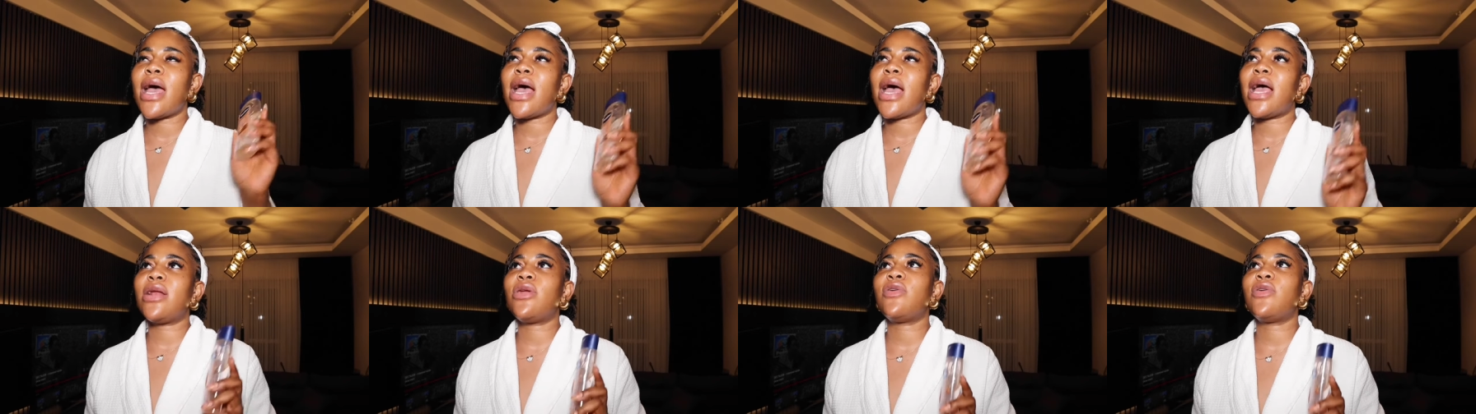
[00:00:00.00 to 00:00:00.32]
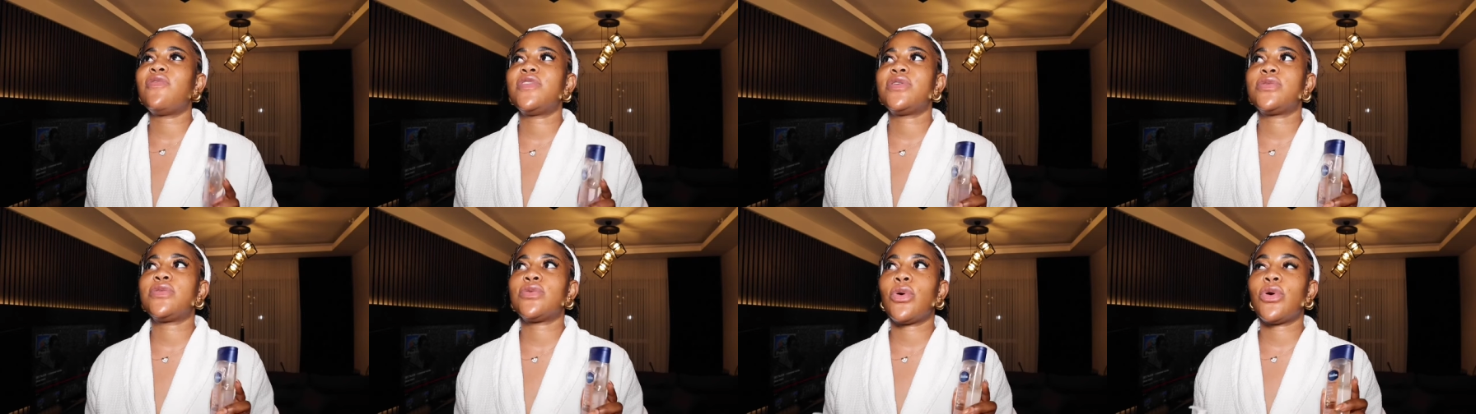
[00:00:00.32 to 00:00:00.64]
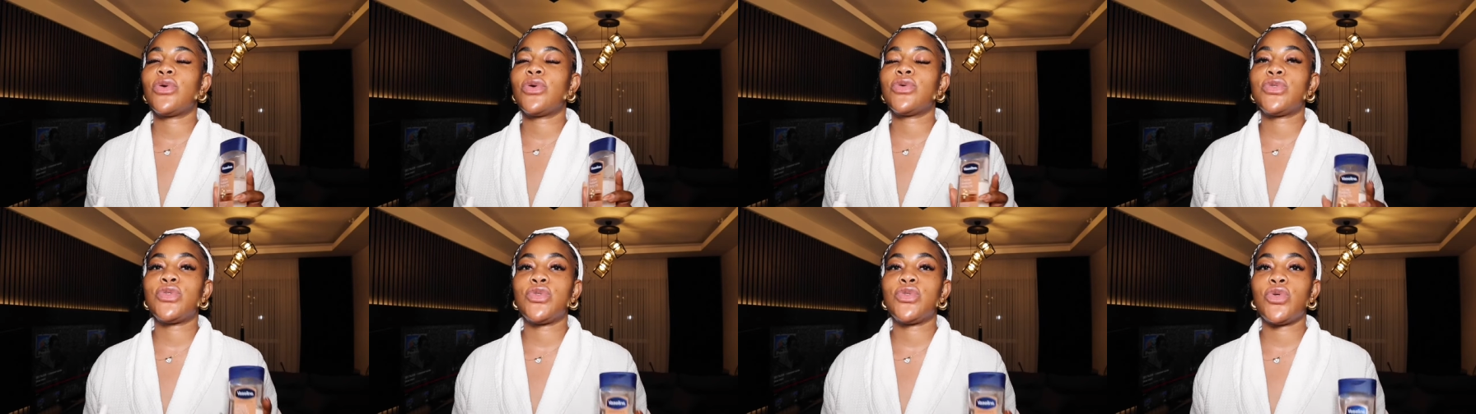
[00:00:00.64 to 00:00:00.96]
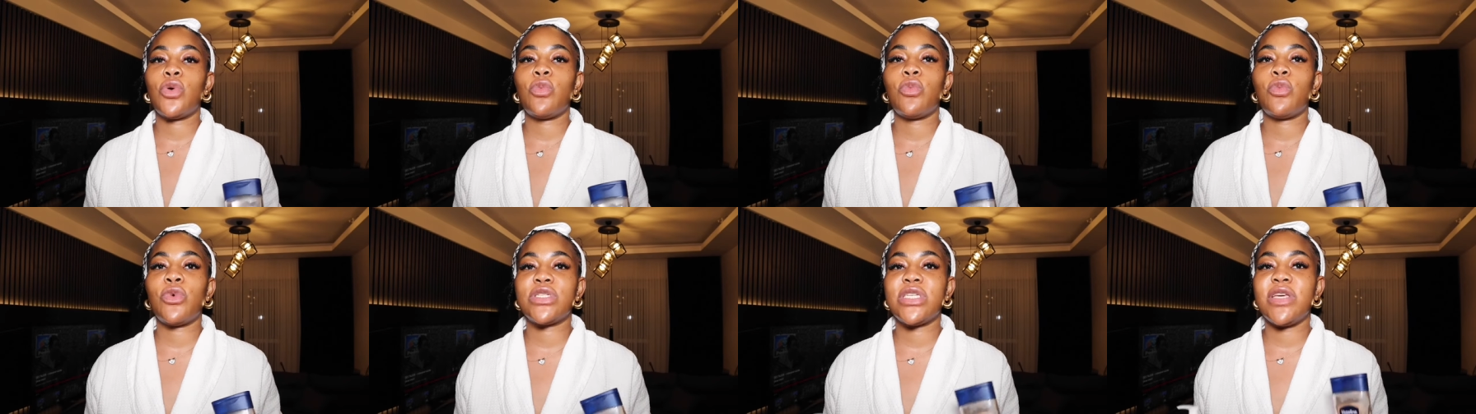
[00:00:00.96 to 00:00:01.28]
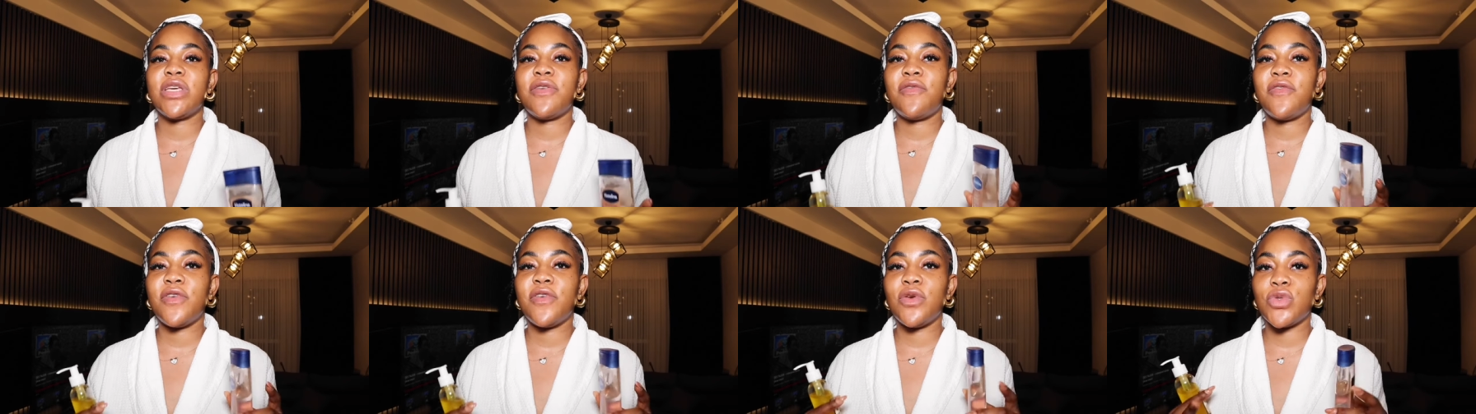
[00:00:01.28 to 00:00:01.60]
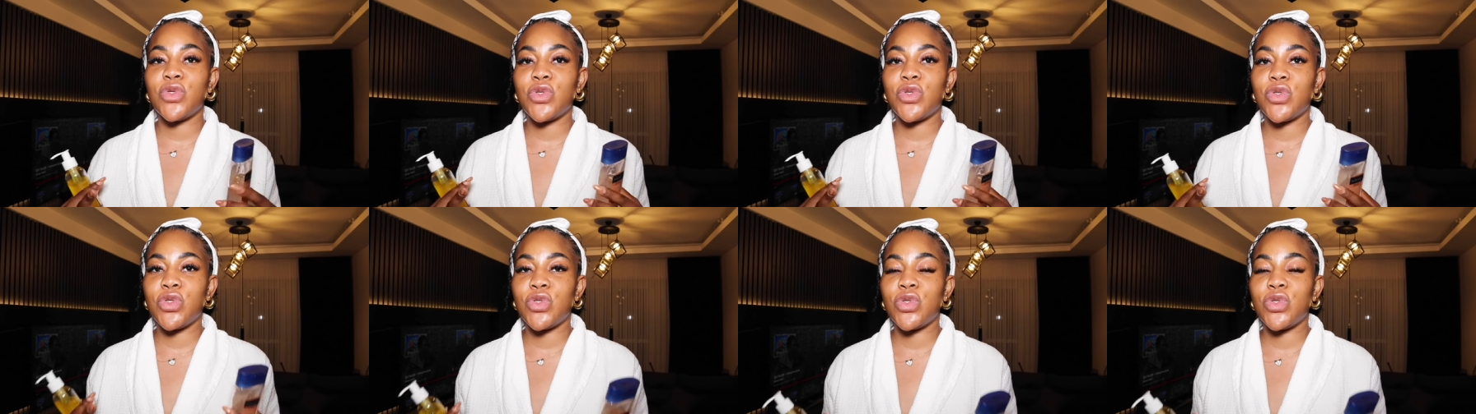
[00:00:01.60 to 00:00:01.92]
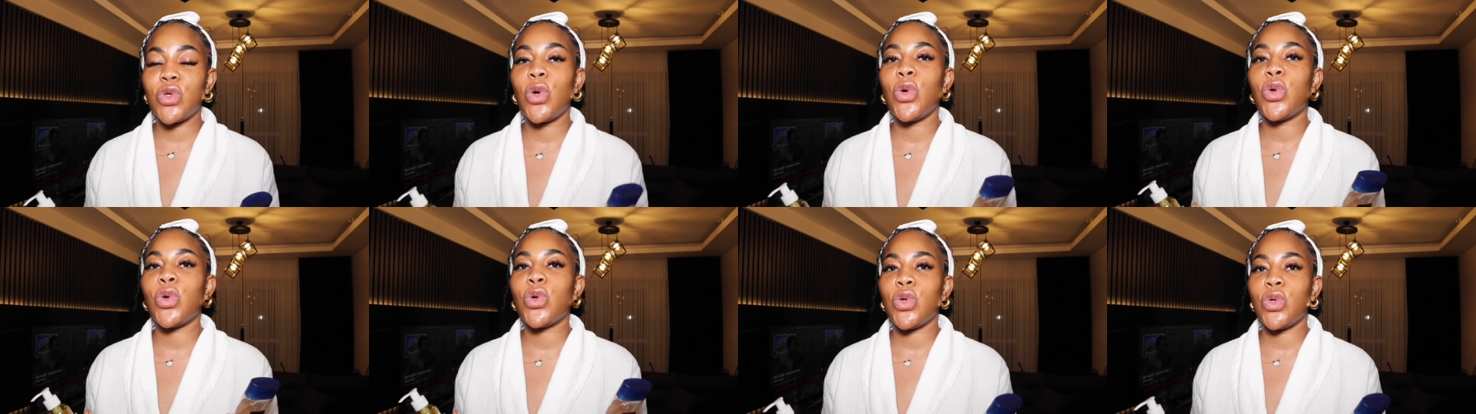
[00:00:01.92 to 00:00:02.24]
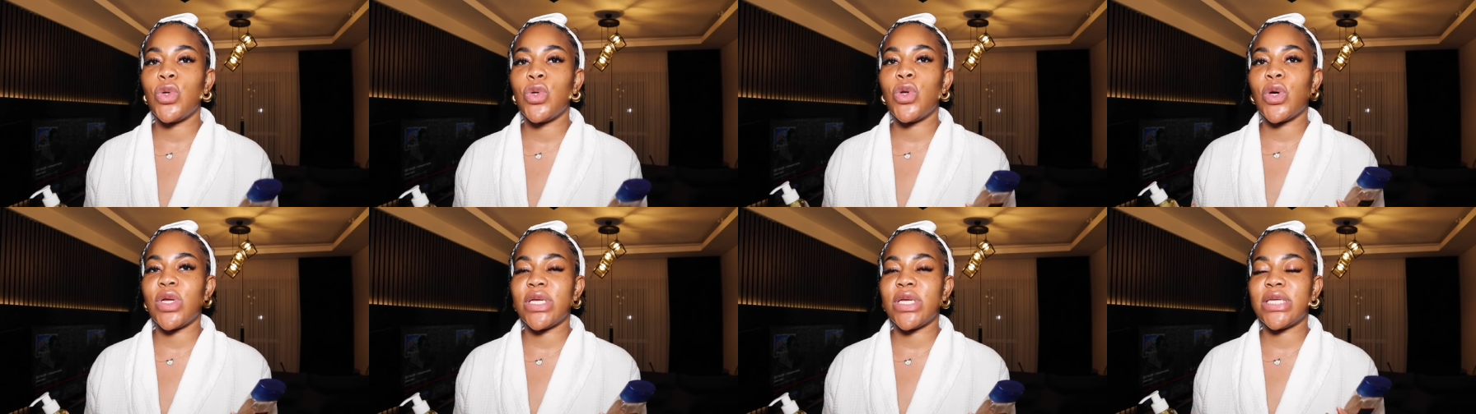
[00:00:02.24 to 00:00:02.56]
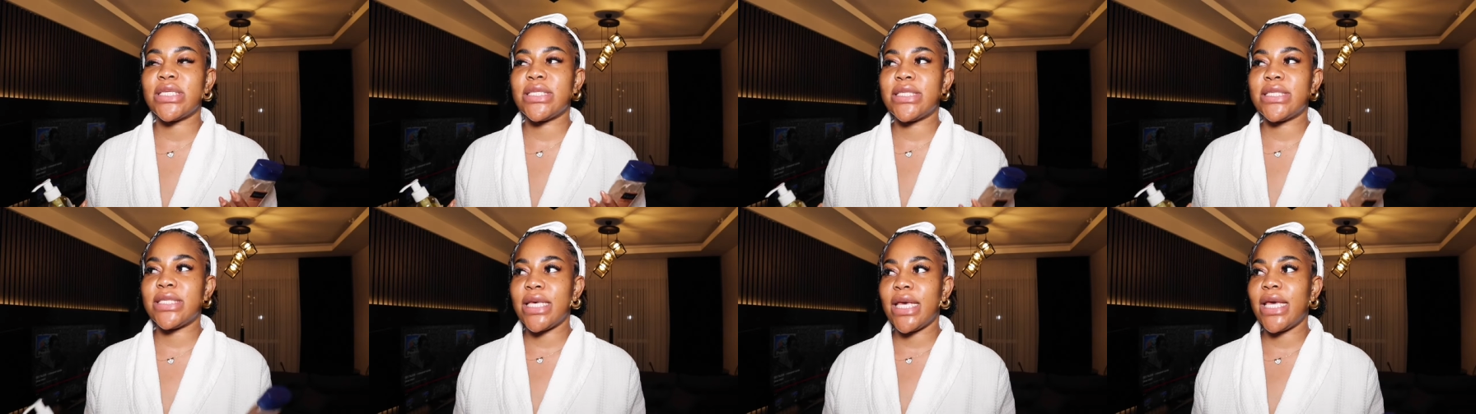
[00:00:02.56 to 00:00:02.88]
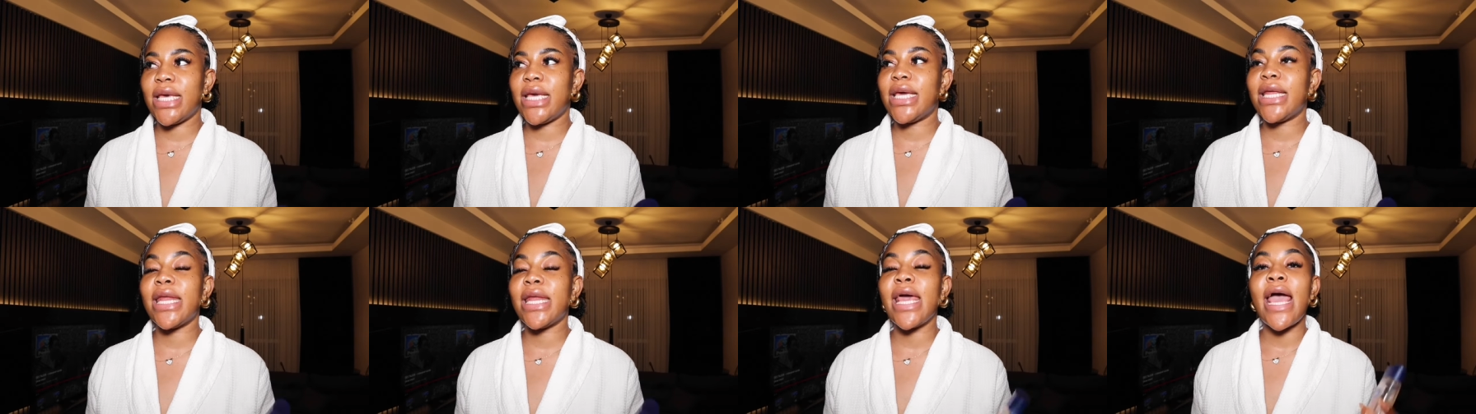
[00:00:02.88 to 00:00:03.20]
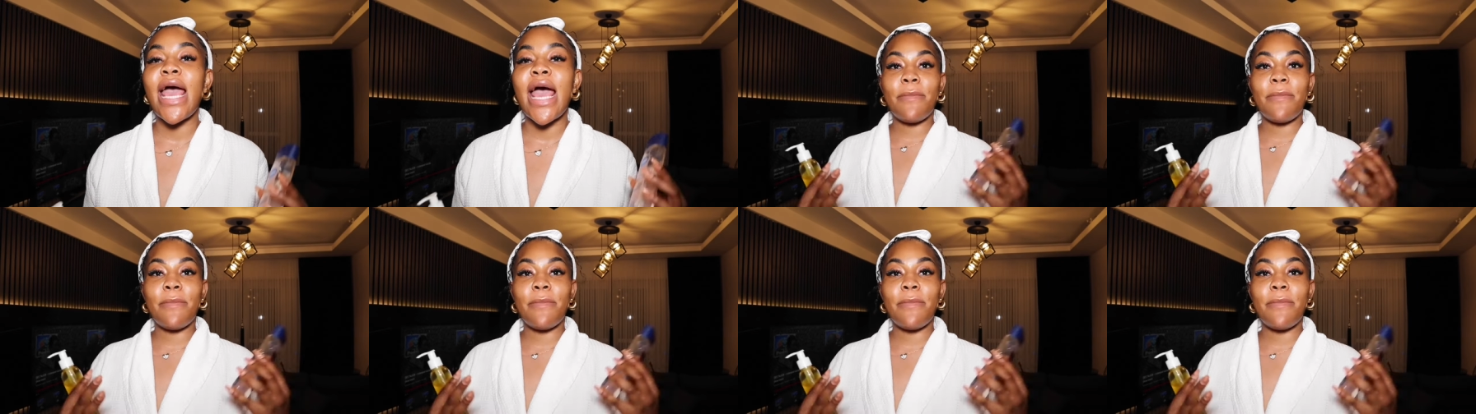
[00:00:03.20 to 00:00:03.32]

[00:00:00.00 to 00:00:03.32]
I love this oil so much. It feels so good on the skin.